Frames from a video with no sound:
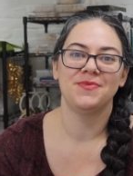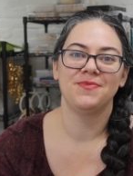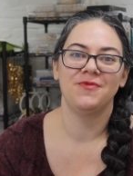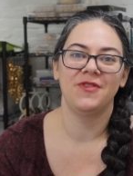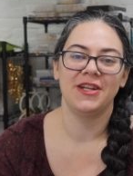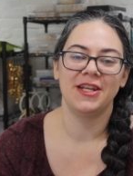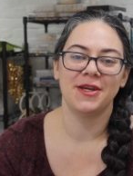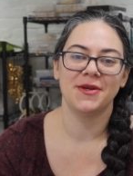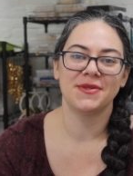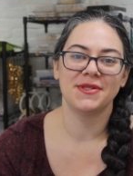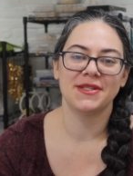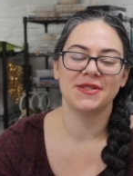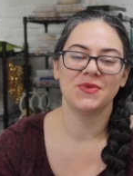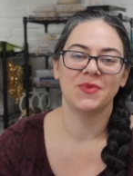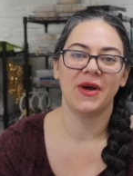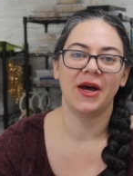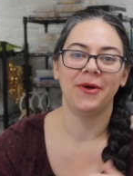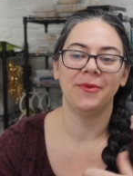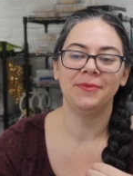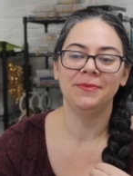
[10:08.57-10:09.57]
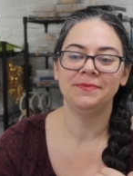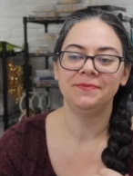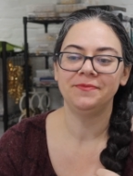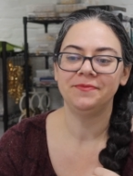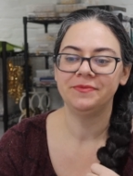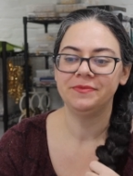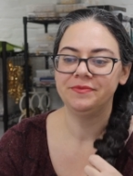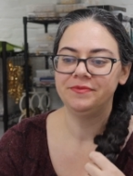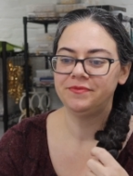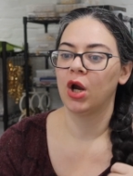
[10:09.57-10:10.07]
videos as well.
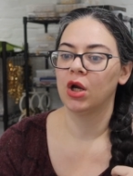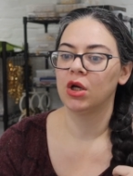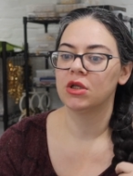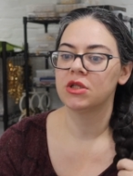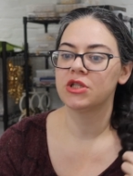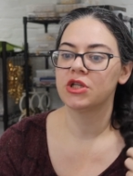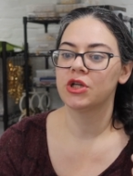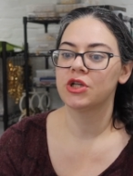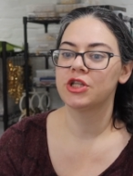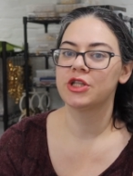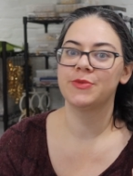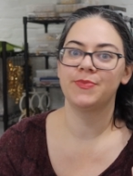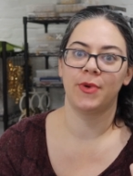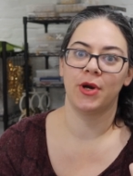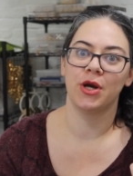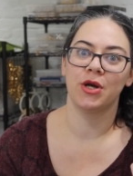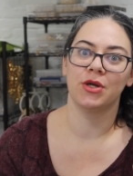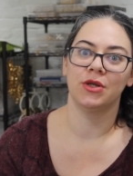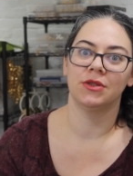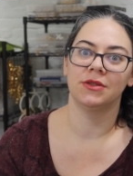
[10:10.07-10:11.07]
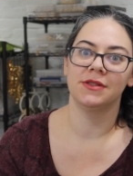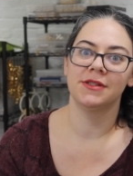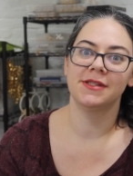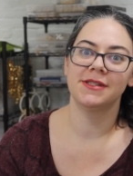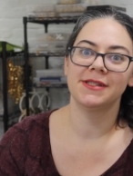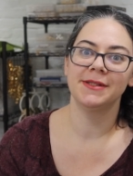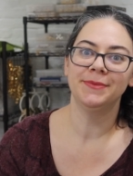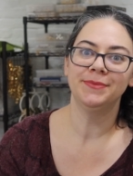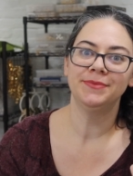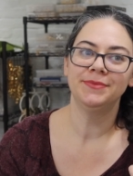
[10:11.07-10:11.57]
Pearls or
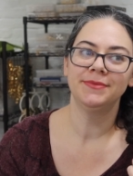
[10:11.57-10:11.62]
sparkles?